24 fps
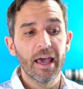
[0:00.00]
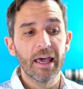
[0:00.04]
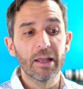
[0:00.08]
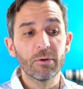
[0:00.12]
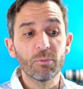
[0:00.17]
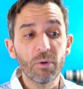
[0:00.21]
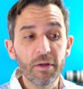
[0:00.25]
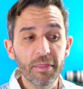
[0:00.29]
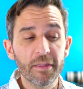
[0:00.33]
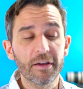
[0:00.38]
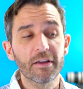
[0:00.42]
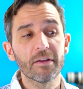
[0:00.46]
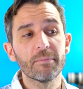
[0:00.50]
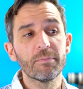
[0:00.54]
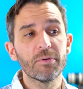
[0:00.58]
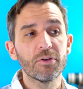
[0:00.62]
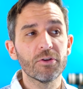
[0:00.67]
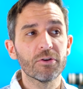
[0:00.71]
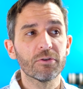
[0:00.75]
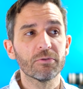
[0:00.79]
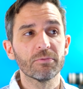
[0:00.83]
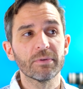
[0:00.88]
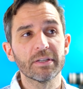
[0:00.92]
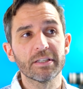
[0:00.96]
And when the
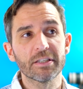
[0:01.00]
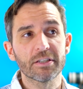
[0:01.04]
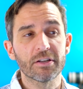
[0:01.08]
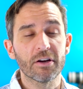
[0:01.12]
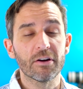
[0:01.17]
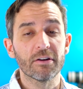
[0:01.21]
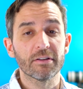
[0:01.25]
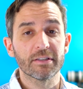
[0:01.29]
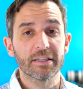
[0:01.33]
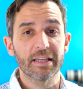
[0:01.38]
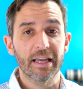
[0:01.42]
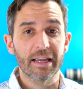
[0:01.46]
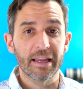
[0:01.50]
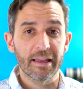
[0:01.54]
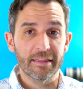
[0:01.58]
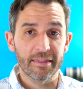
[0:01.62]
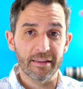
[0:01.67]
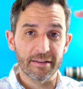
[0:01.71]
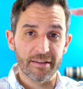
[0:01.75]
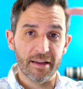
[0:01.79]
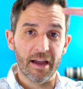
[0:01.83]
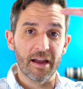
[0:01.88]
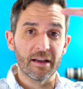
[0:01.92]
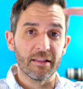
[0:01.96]
computer restarts, I get
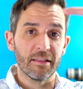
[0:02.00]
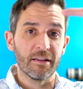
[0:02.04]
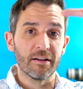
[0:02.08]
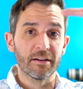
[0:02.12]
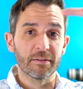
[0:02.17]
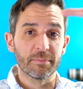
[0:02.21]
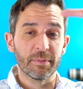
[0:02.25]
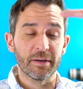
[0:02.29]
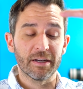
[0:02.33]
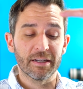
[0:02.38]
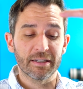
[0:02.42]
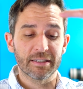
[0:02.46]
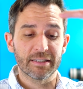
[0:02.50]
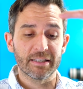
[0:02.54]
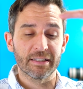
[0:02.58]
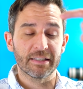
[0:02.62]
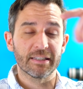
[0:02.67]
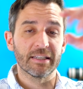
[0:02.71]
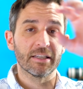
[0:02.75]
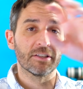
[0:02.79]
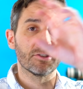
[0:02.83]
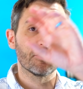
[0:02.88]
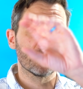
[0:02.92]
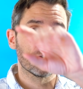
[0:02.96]
the dialog box that
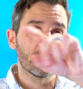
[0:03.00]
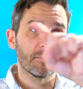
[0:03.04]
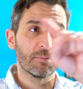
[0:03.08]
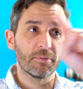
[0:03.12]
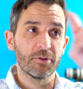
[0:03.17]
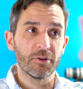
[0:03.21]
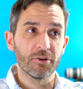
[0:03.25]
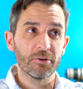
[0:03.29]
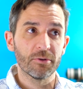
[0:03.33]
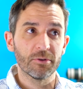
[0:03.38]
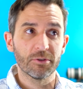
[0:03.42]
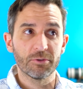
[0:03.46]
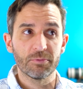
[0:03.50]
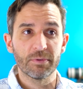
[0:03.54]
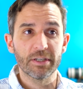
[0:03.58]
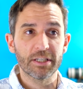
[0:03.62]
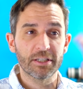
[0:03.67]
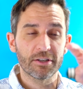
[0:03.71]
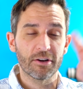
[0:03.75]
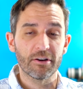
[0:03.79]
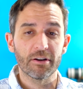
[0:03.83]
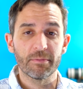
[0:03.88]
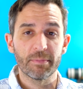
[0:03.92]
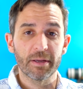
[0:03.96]
says your computer is
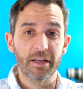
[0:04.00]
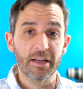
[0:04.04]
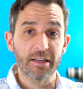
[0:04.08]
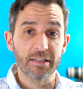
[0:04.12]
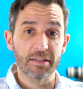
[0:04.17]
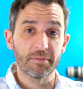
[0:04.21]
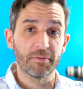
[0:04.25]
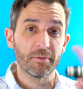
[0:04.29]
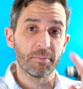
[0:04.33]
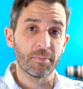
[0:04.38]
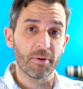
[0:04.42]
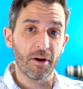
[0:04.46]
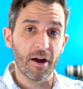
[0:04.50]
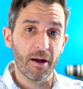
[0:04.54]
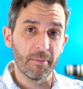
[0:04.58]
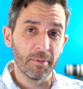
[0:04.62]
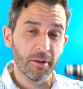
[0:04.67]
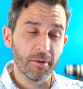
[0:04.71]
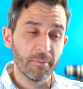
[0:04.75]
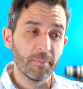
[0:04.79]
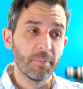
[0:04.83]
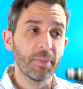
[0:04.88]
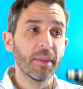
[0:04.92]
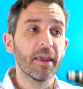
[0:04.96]
restarted because of a
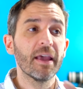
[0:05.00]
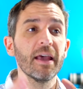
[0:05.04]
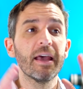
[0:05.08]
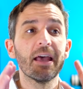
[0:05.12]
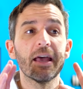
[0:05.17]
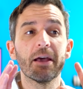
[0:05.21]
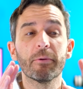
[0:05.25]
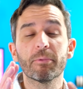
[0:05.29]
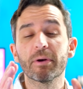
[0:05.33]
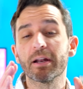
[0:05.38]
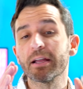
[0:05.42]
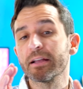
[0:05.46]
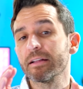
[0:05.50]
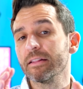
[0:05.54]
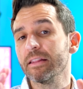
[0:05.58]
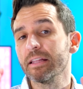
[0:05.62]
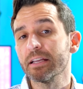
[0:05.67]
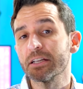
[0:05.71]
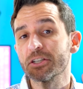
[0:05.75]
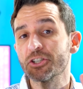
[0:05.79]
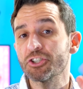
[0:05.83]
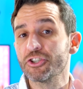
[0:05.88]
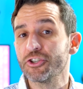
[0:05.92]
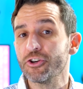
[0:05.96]
problem. And when I
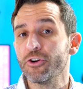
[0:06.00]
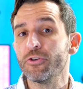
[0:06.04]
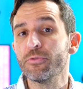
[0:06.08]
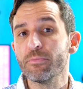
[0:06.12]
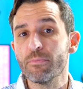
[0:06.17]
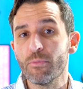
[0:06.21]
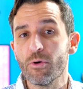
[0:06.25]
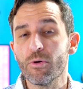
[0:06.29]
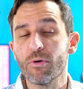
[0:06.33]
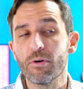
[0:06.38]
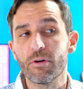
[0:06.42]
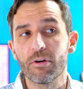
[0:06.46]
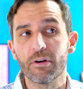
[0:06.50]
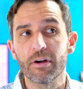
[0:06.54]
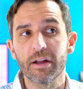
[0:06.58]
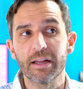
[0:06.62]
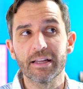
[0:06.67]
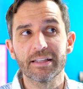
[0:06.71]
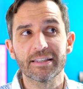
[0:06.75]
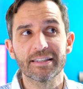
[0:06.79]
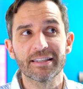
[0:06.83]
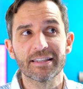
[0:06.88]
click show more, it